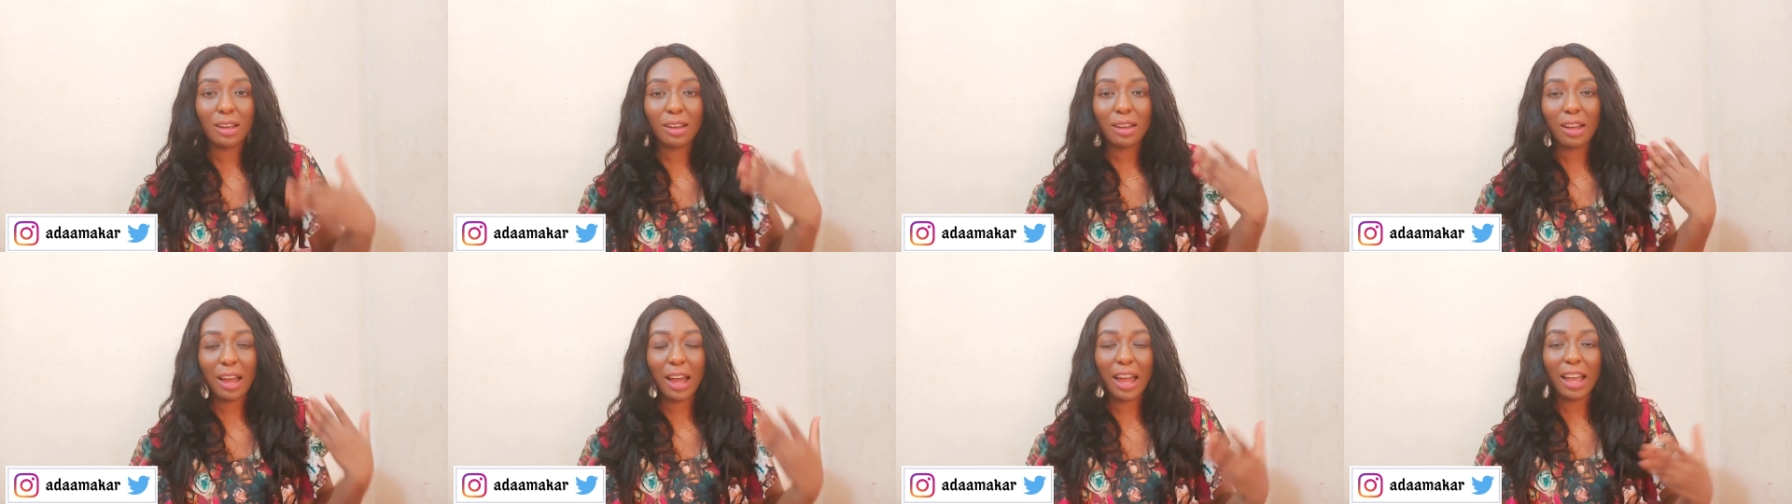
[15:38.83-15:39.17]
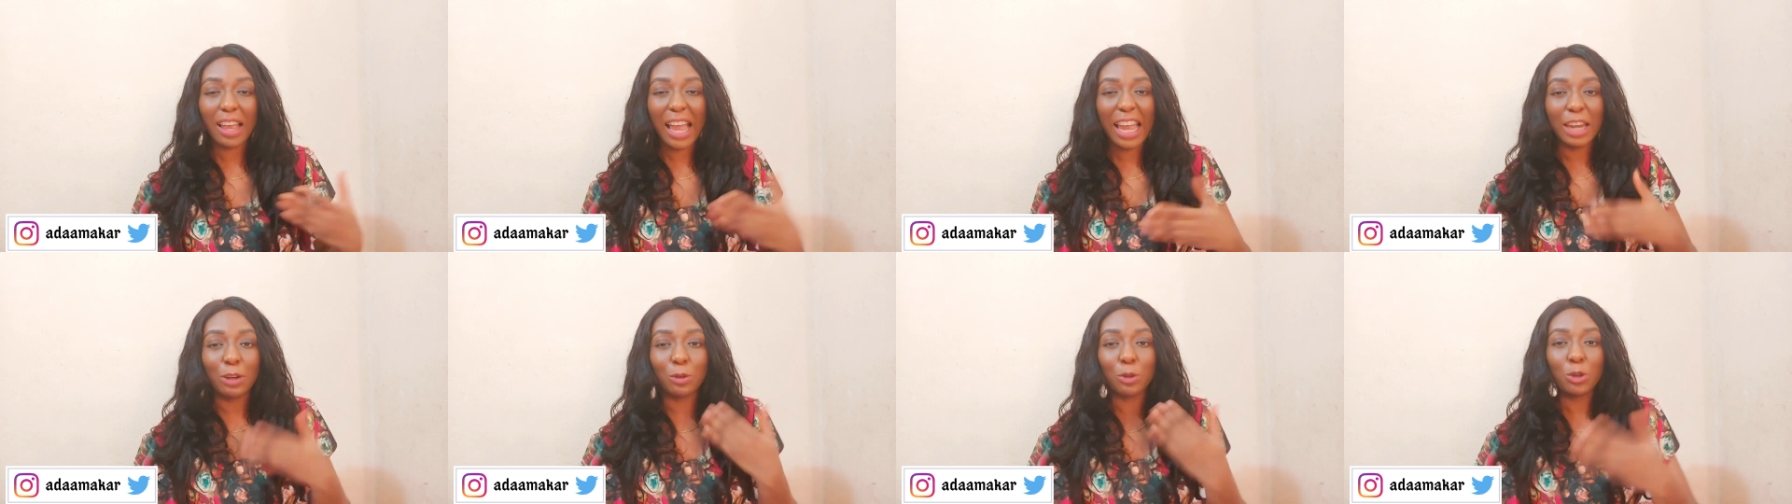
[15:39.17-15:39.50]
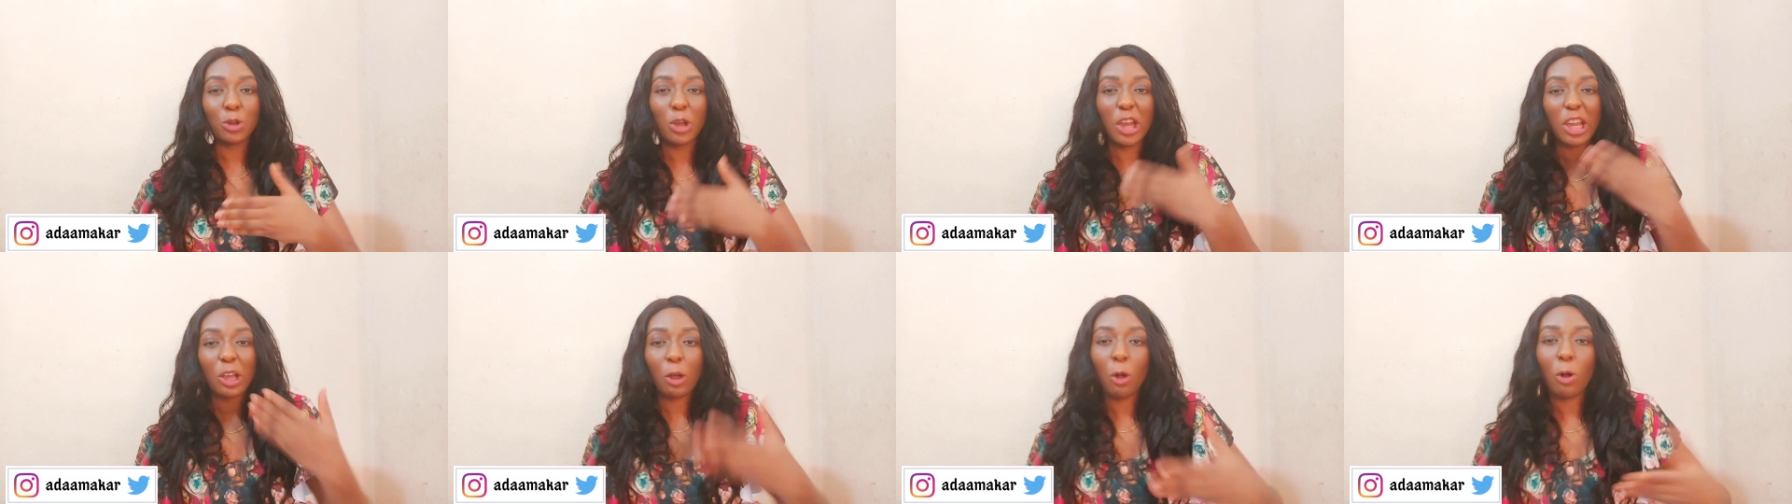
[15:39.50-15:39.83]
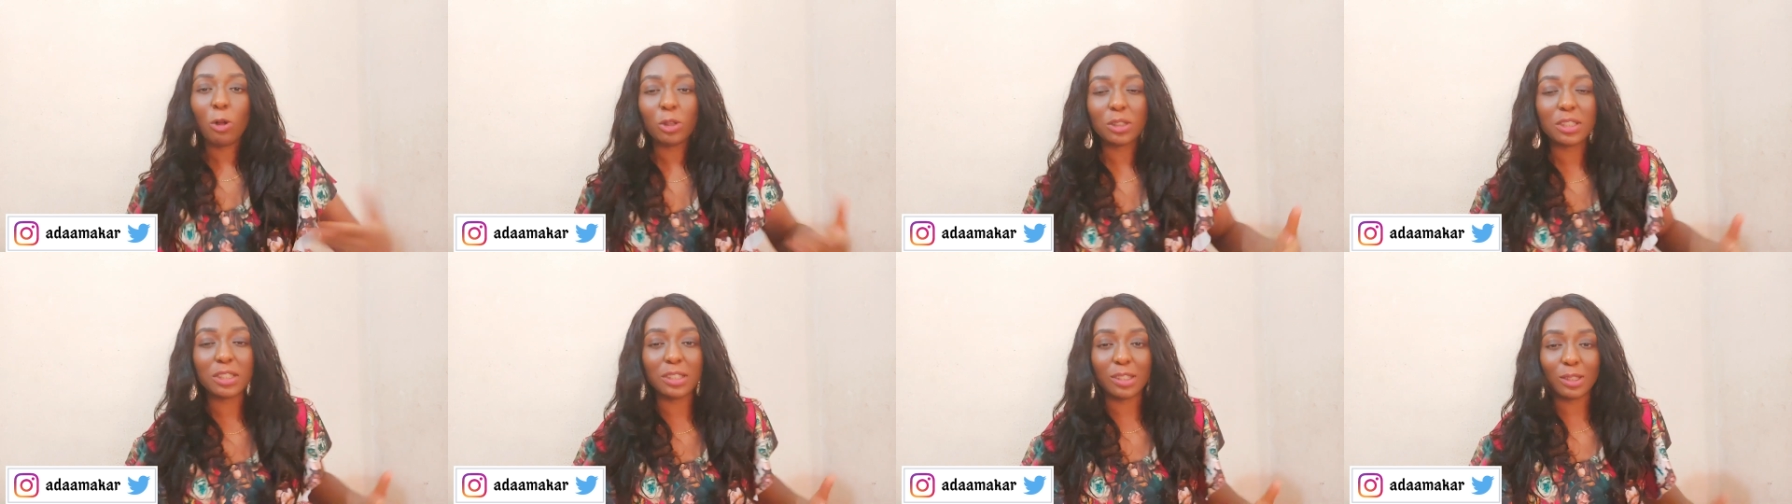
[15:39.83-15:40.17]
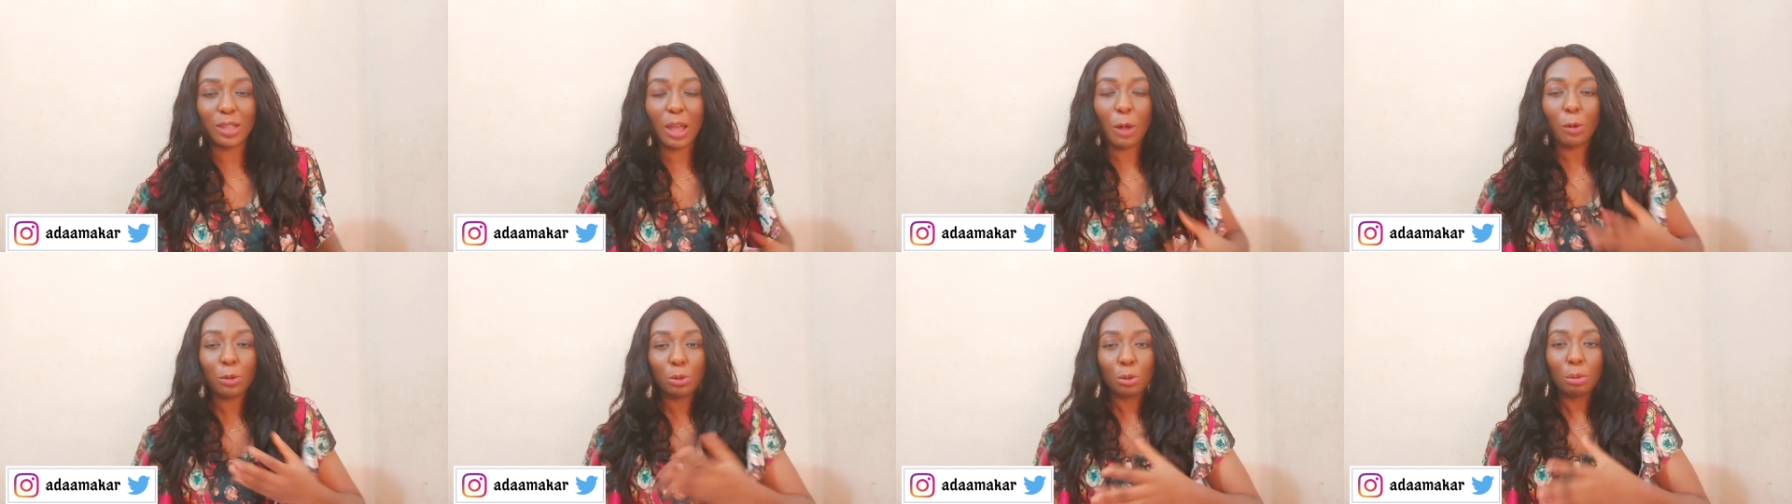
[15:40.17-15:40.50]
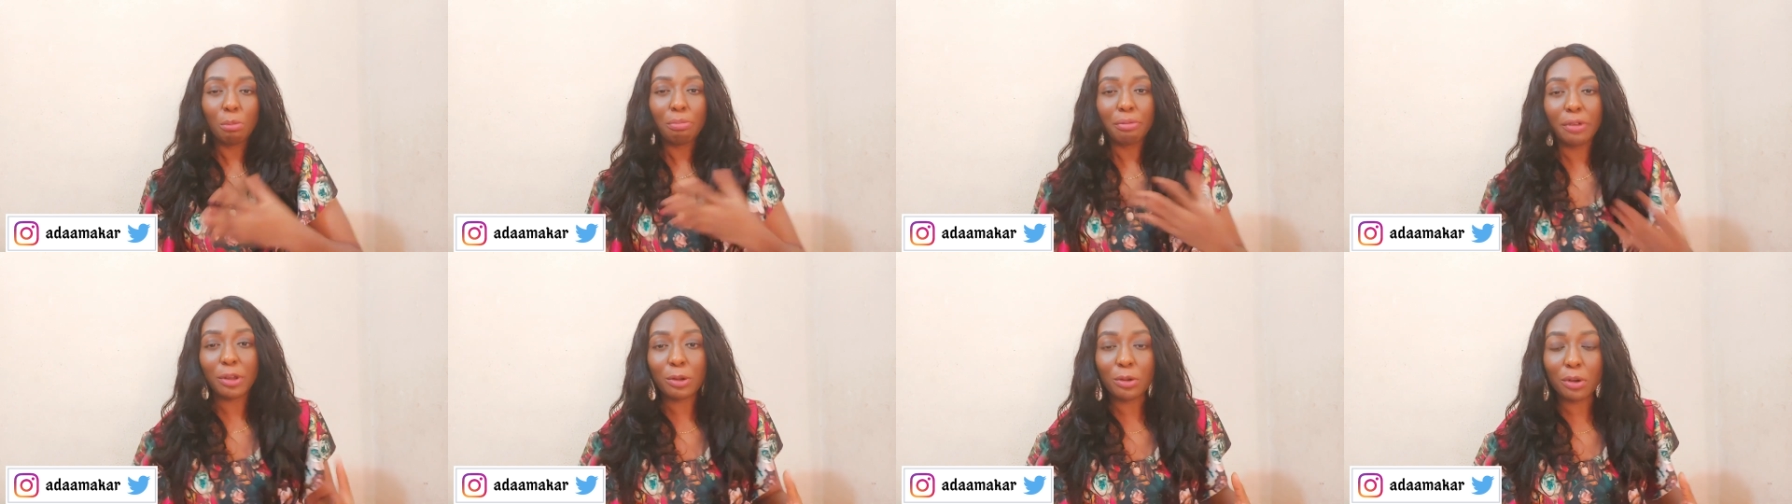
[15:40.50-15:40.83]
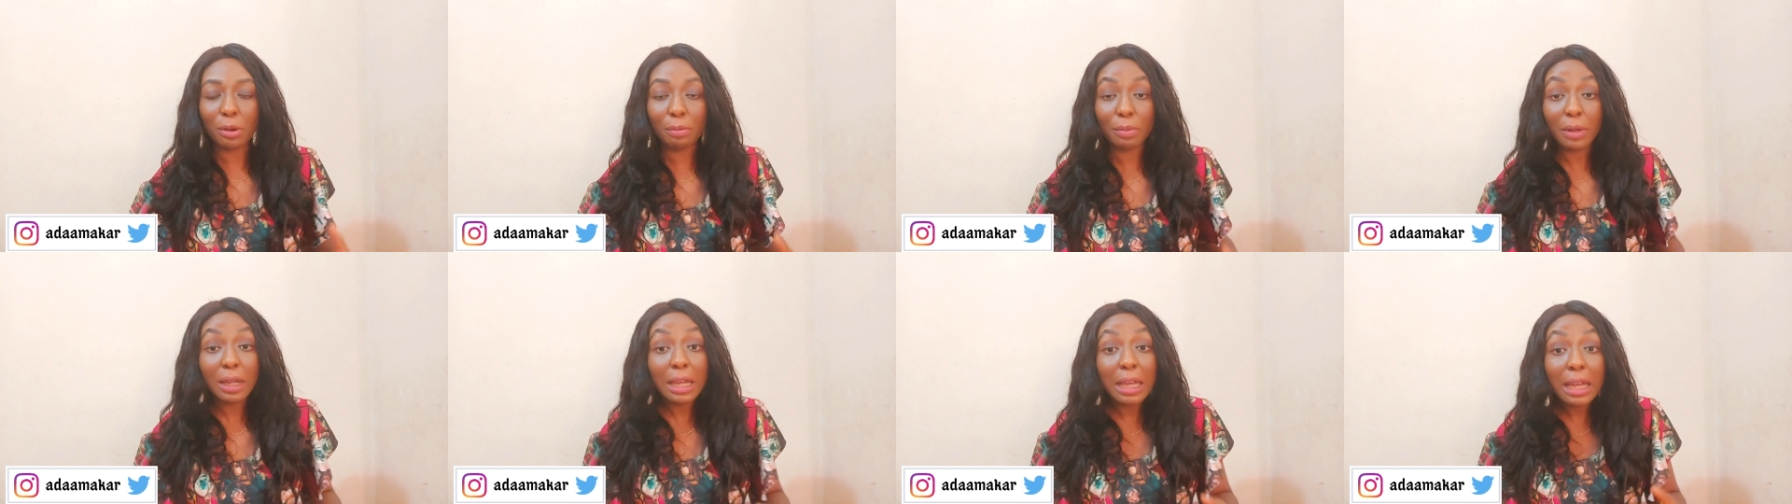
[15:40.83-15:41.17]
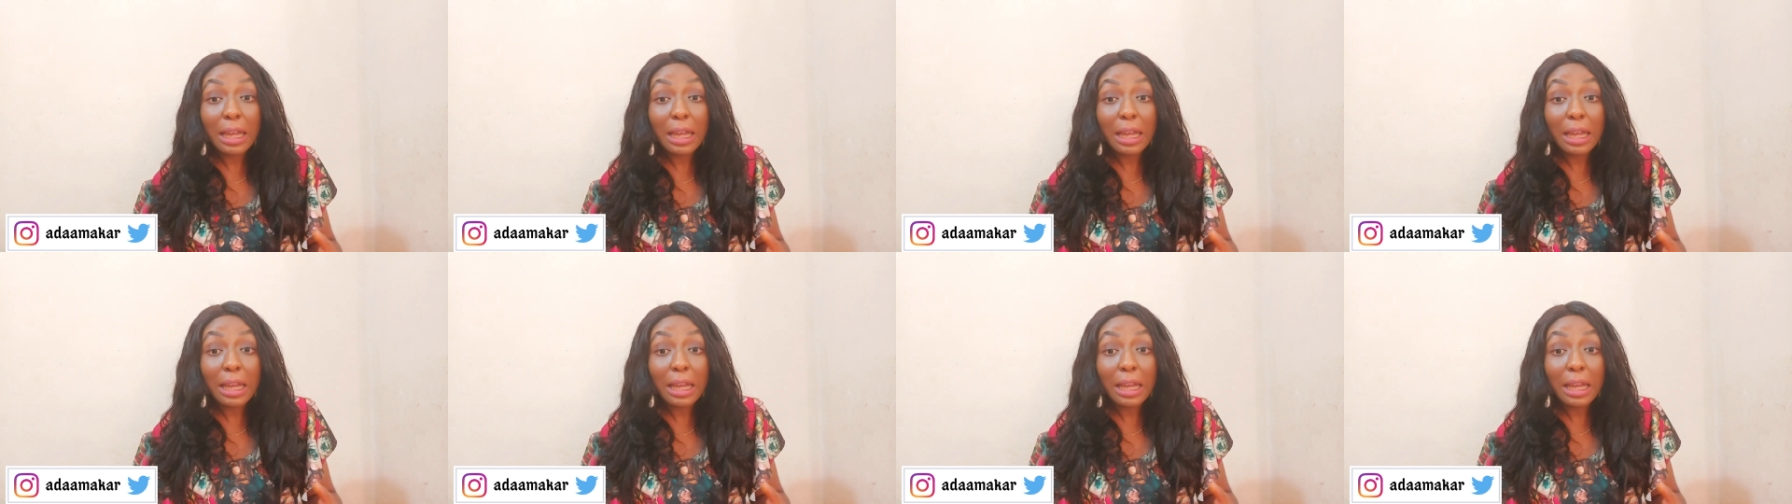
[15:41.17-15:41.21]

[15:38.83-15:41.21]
I know you're a cultist. I want to break up.